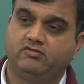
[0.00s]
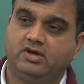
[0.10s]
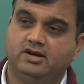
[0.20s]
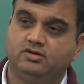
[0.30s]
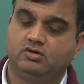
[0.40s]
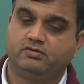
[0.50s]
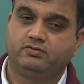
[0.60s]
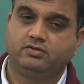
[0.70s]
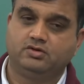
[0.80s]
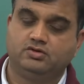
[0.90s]
the value
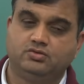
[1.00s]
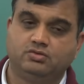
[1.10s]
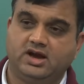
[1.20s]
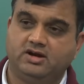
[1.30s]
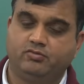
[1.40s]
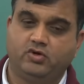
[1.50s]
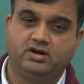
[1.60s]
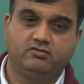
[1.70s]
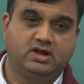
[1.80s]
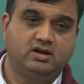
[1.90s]
of u at
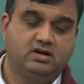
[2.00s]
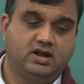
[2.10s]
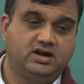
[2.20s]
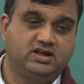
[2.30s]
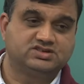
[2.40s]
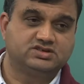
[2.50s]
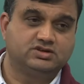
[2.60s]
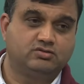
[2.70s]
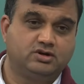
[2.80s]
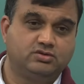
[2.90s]
point 1 at x is
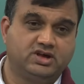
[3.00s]
equal to